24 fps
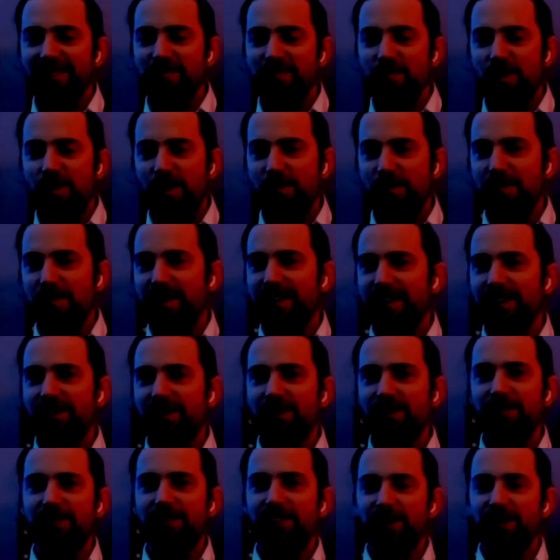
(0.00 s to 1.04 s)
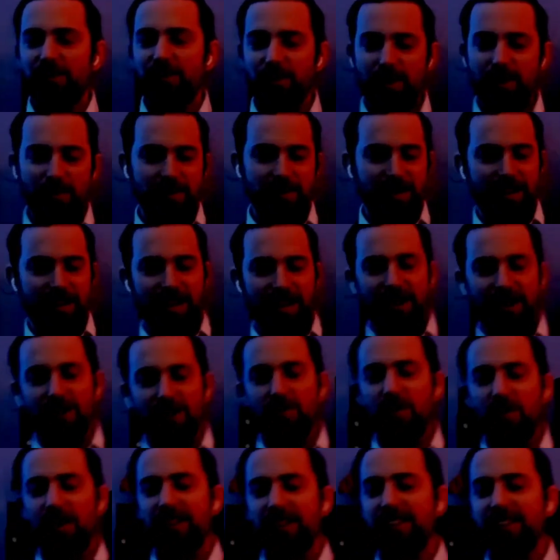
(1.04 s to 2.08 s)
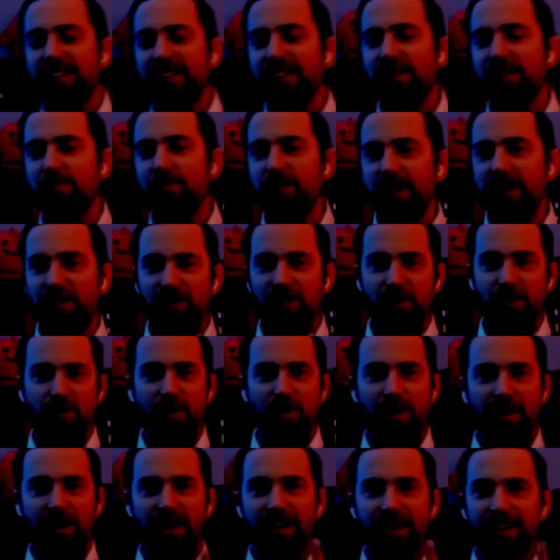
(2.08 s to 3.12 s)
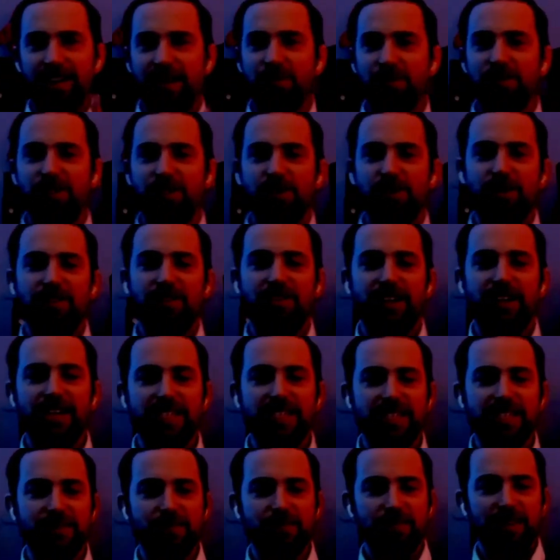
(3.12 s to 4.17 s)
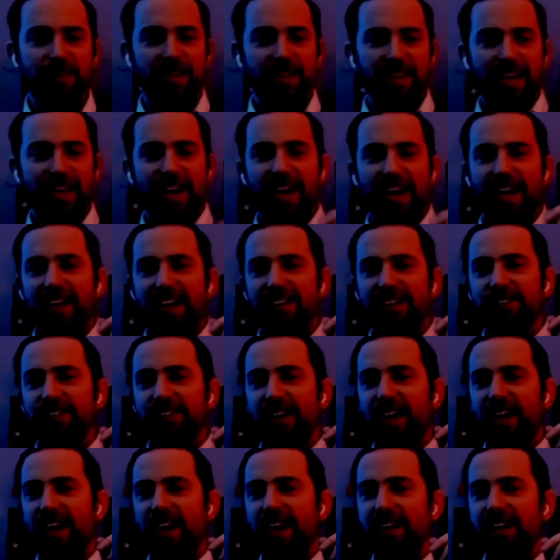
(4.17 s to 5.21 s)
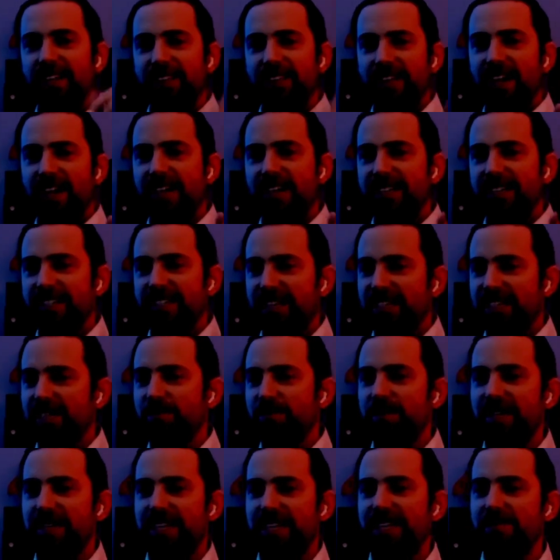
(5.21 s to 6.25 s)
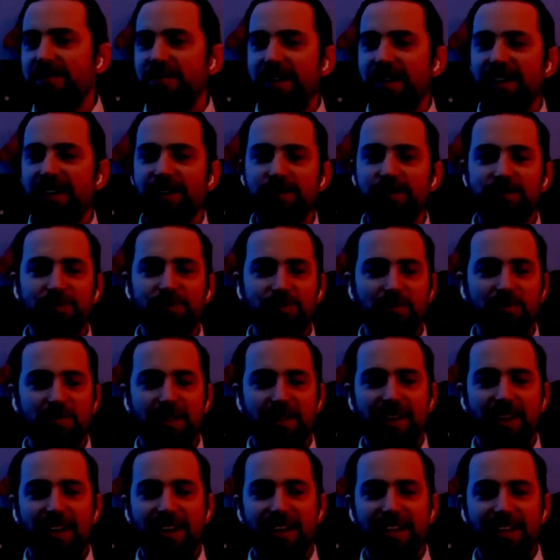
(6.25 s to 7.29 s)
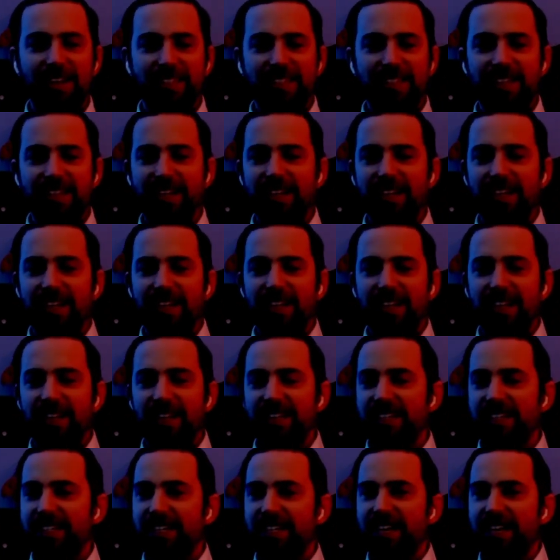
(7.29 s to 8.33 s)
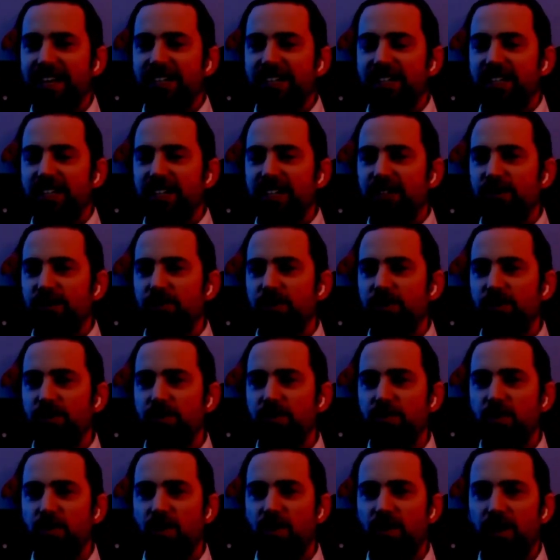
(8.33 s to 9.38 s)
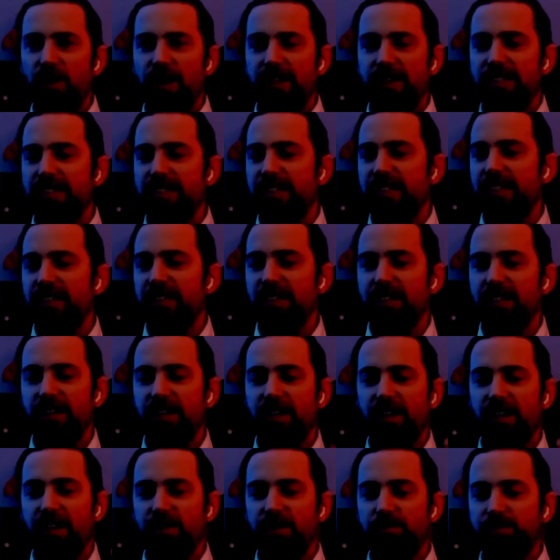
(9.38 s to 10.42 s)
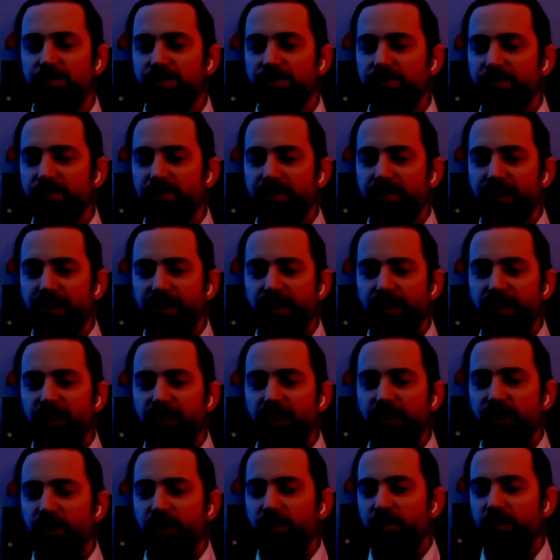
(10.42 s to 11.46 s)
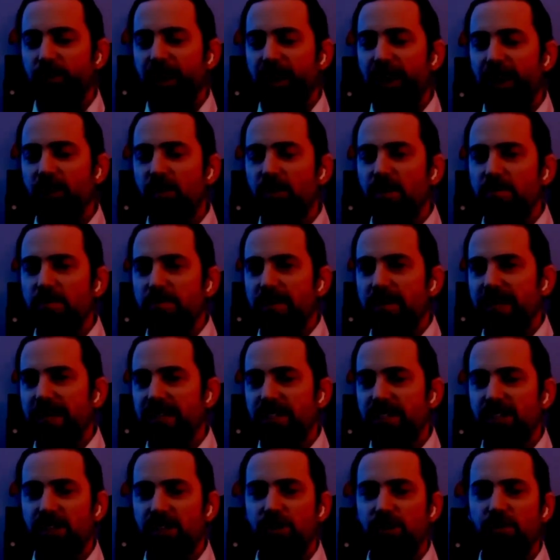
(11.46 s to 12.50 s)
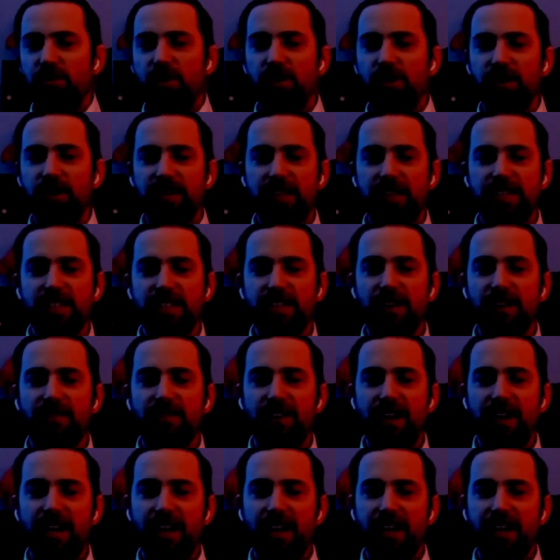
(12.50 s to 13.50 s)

Mom, I know you're probably not going to watch this, but if you are, that was your advice. And I sent him an email, and I said, listen, I seen who you are. I seen, how amazing you are at this stuff.